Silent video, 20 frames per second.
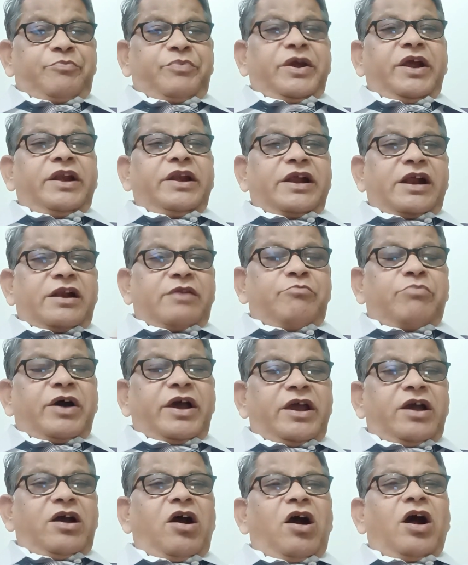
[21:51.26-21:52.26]
and
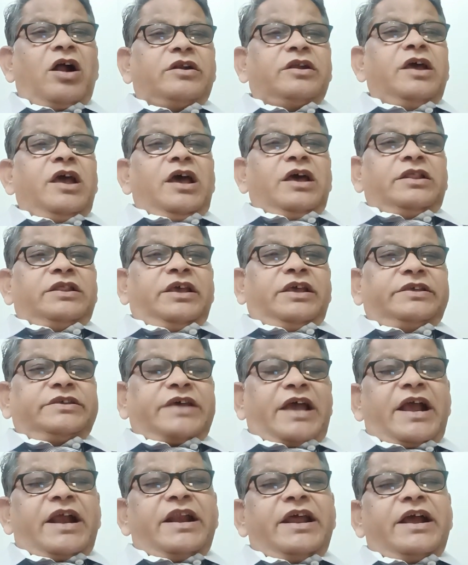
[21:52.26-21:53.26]
by heart the
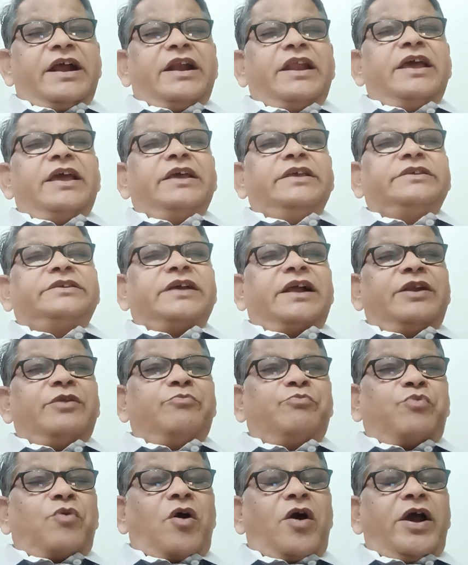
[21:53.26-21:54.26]
side headings
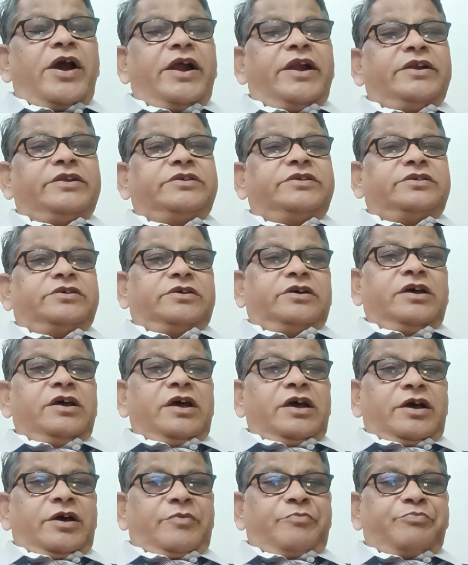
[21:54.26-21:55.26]
and points
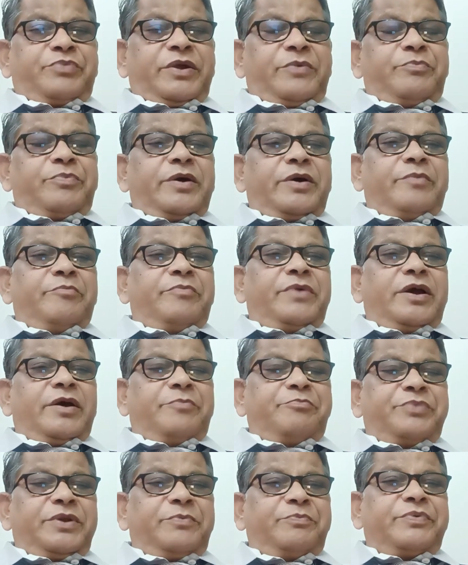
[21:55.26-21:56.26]

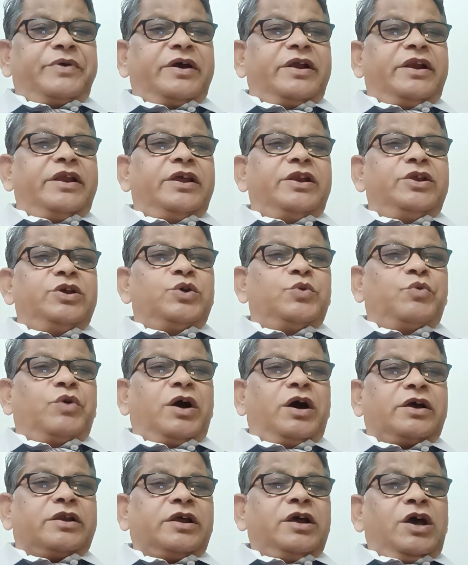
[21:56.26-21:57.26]
prepared in
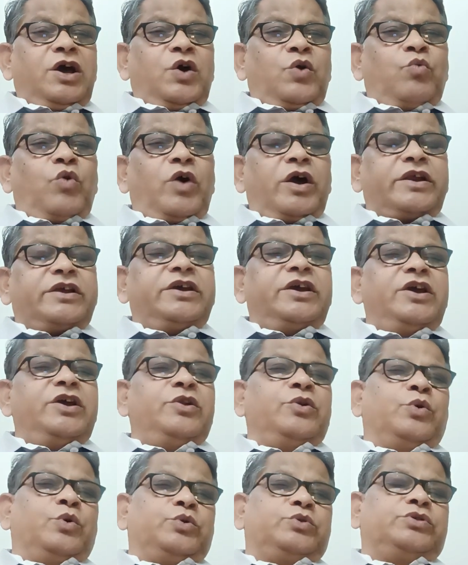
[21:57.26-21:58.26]
your working
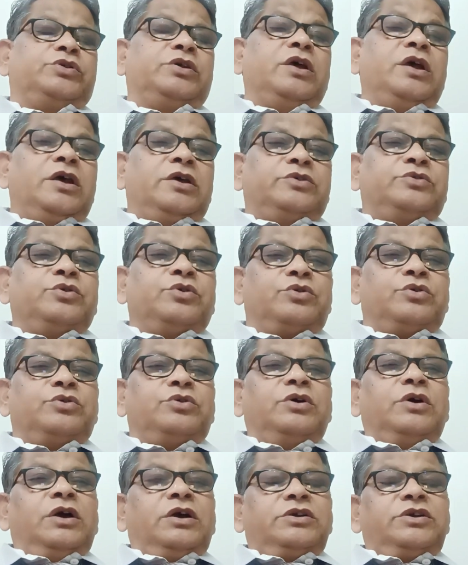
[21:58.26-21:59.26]
notes.
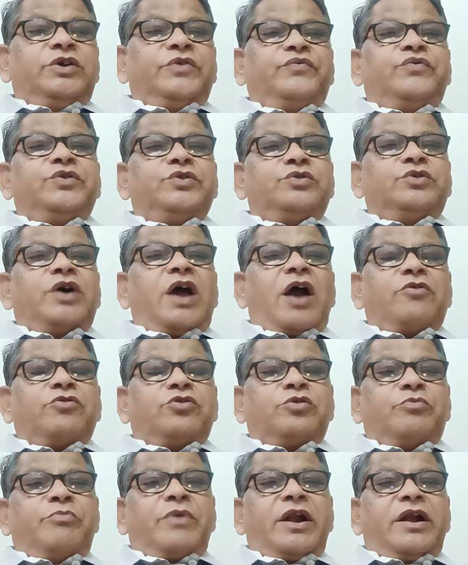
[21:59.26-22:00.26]
So if you have
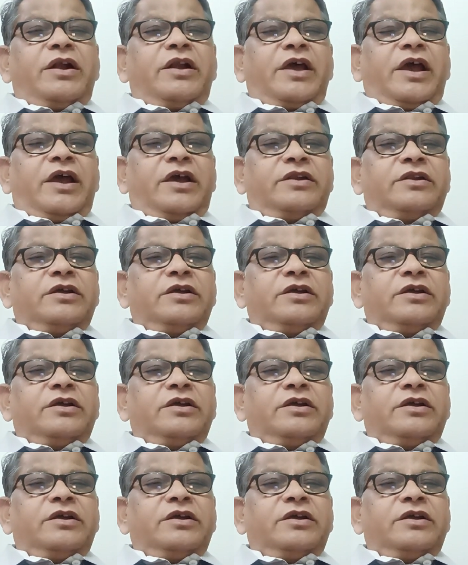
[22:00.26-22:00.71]
to maintain